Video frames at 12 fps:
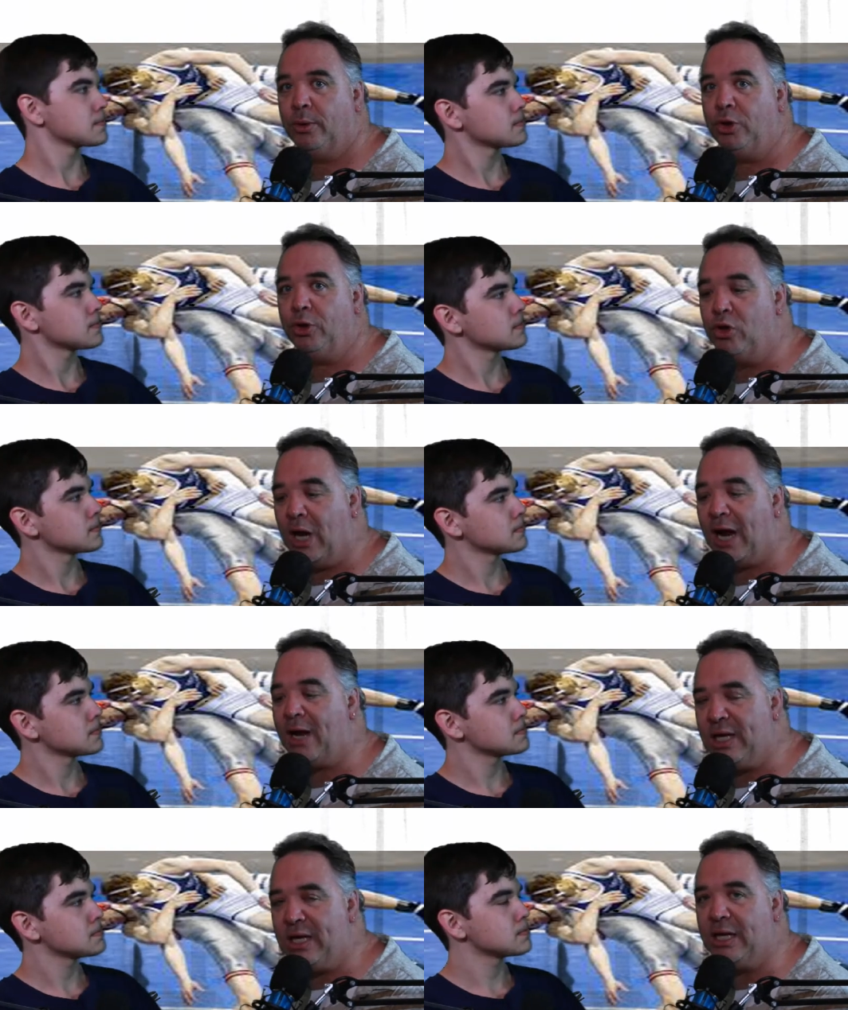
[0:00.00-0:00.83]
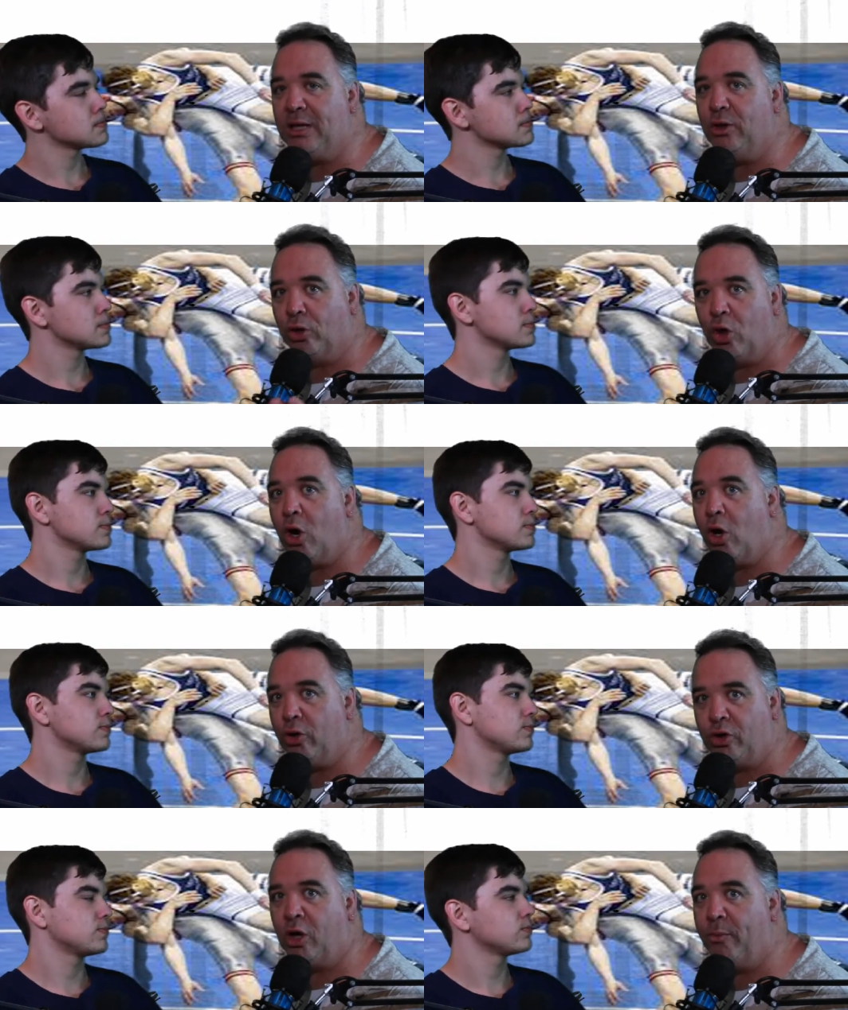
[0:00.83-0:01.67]
Speaker 1: You're not thinking the long
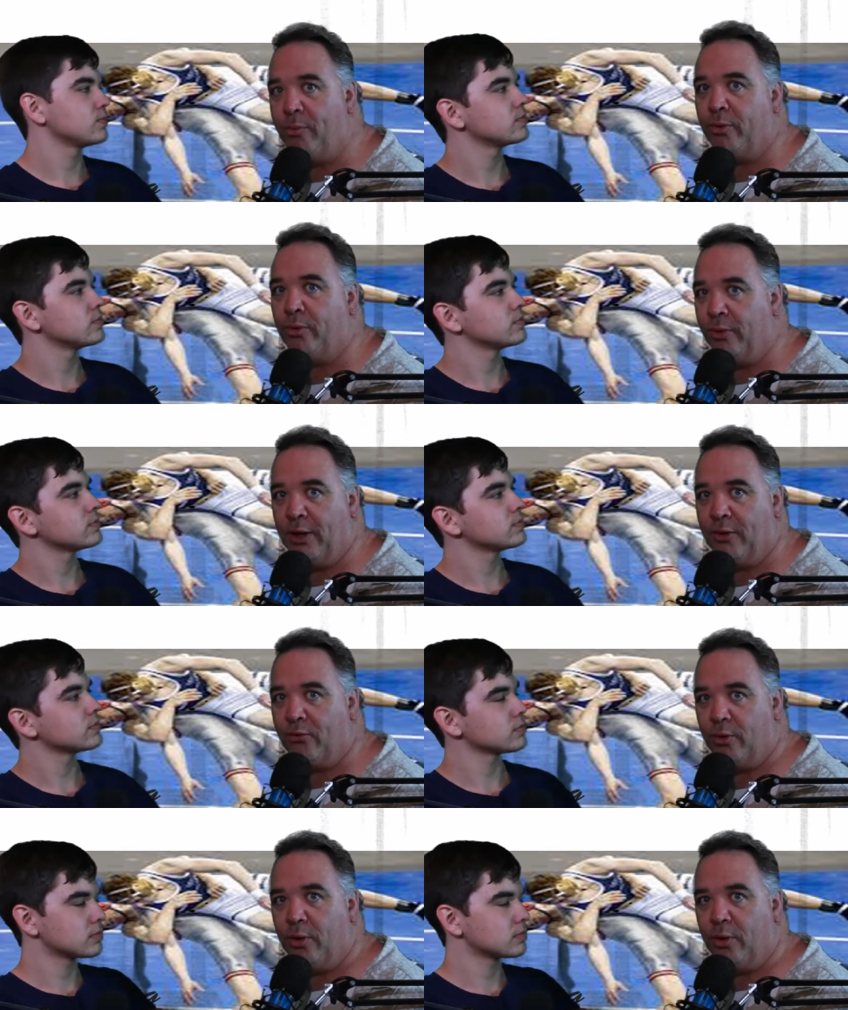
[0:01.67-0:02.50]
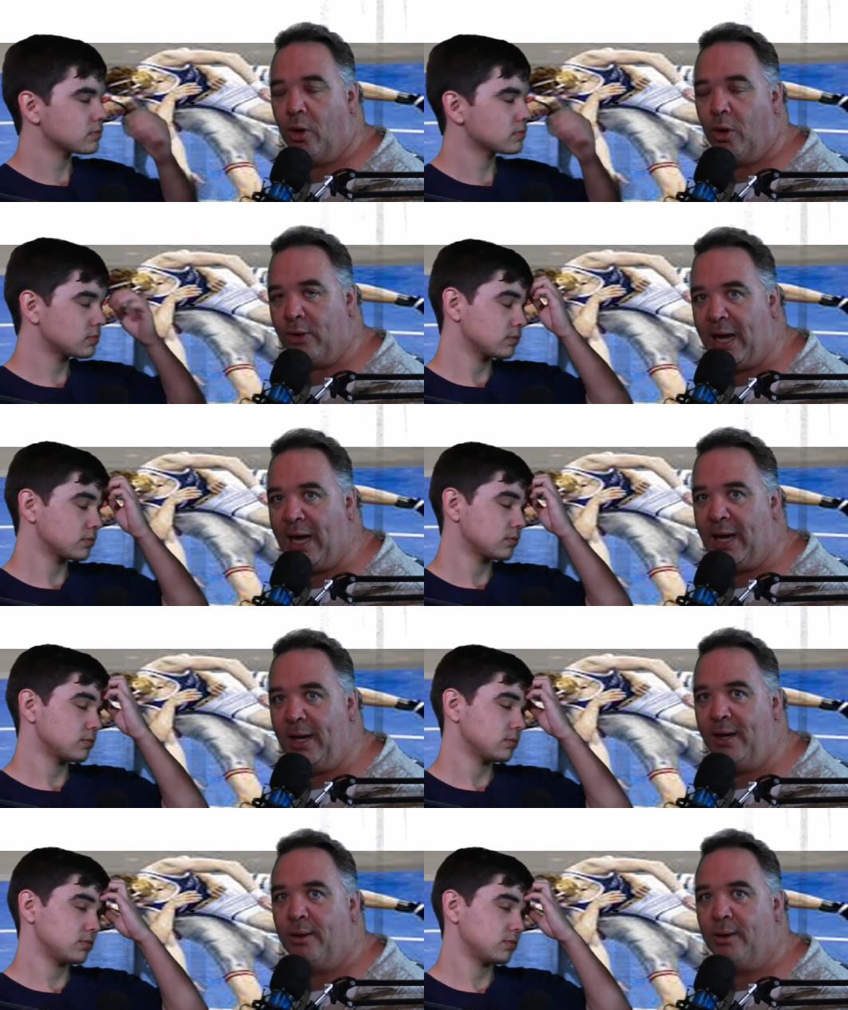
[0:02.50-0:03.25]
term through this. Okay?